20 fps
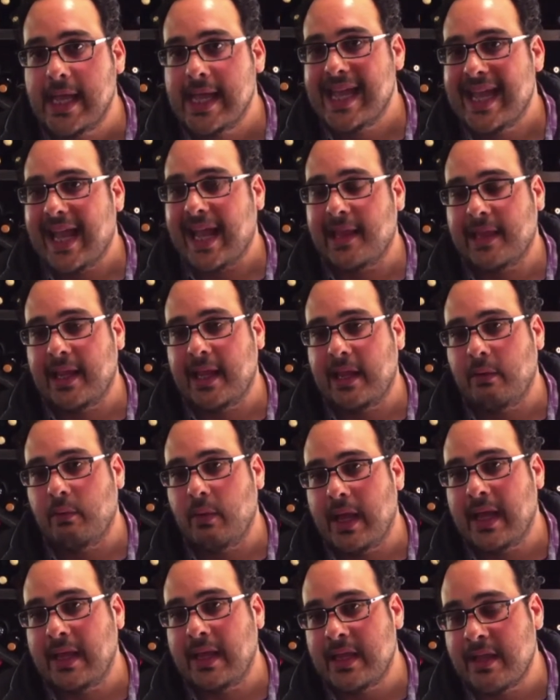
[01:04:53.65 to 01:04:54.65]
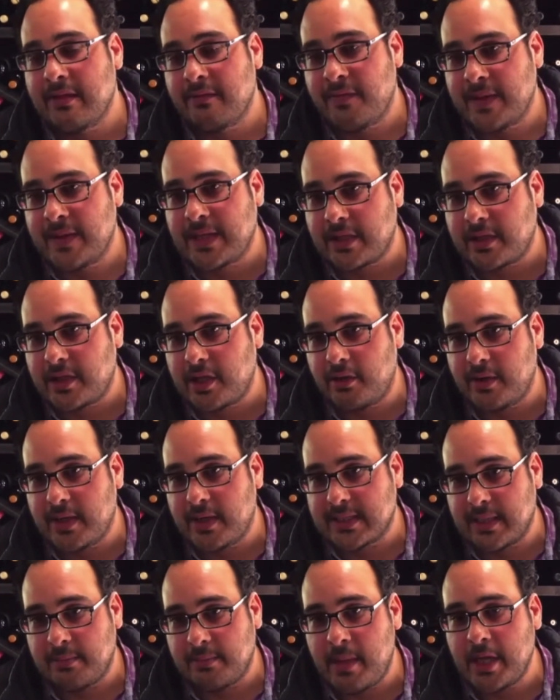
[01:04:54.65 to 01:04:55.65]
And then in the event that there is
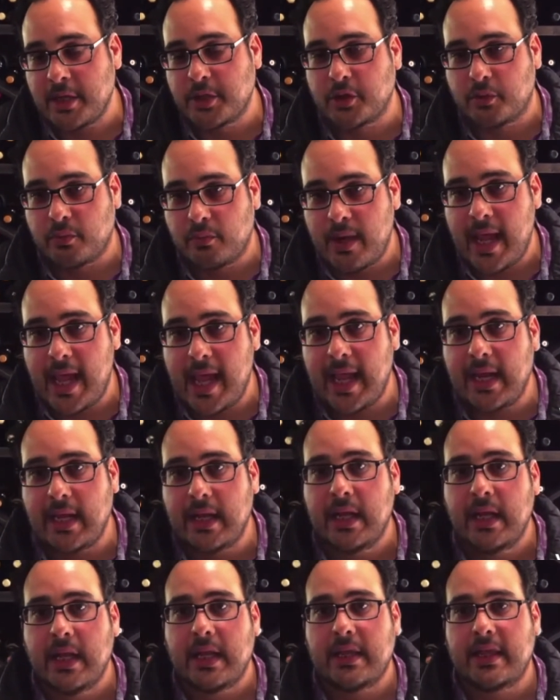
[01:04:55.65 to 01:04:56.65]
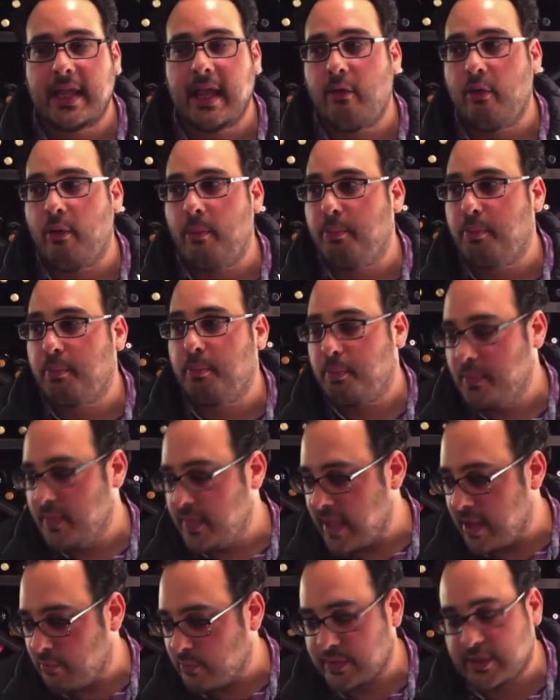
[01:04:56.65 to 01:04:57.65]
a major rain, they will they
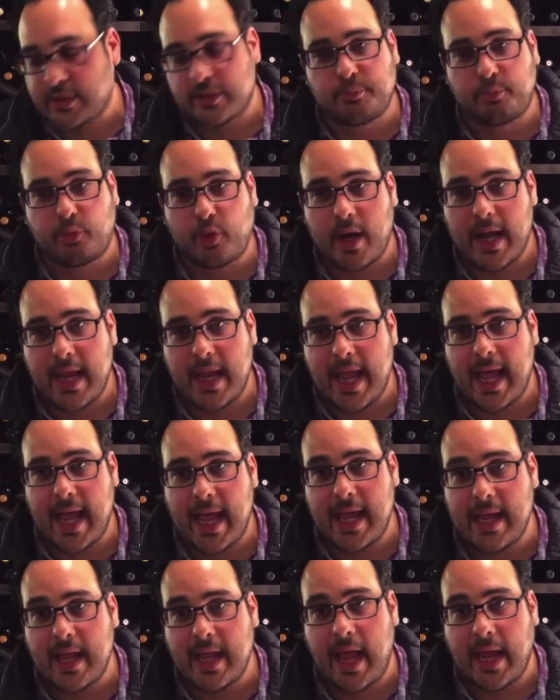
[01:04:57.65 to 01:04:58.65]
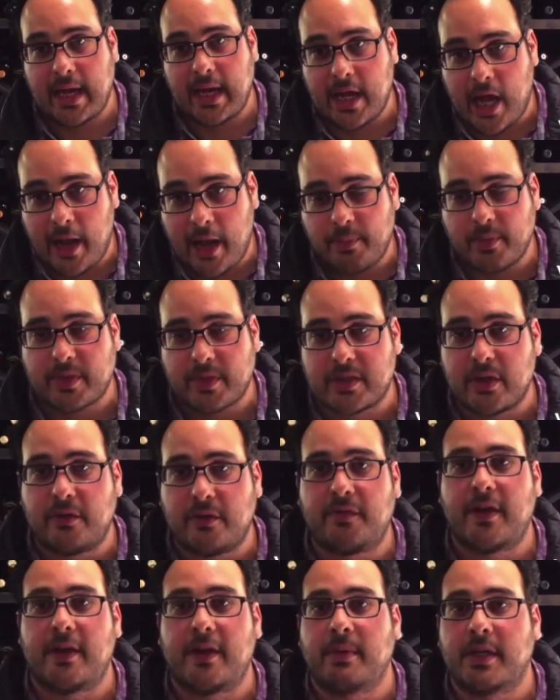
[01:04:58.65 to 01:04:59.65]
will spray a, a copper
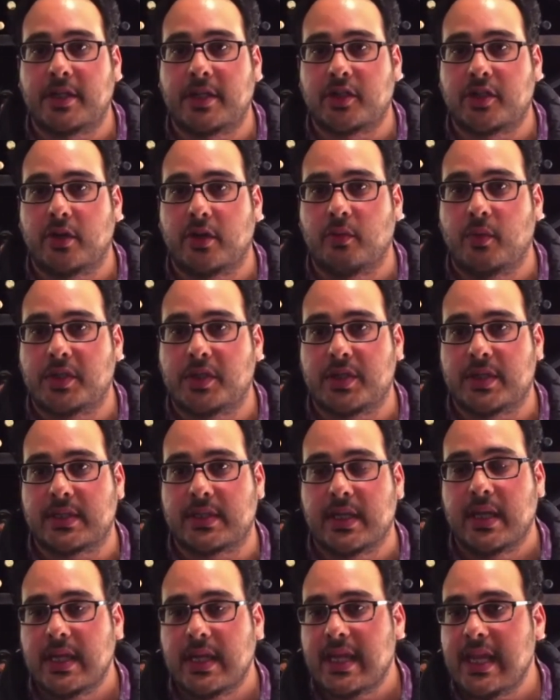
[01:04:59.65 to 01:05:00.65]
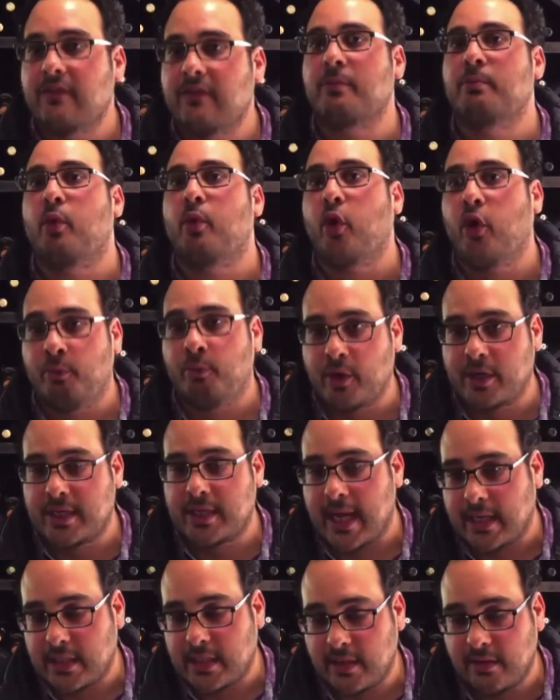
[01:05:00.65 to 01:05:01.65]
sulfate mixture, which is even more
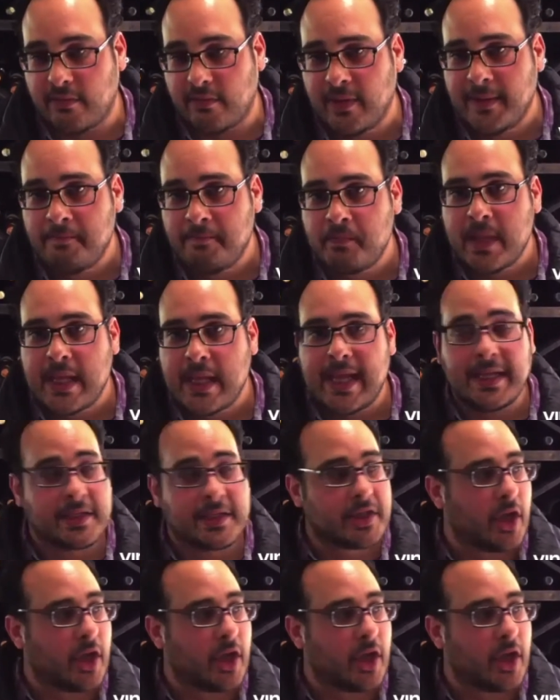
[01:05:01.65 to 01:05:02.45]
protective. And so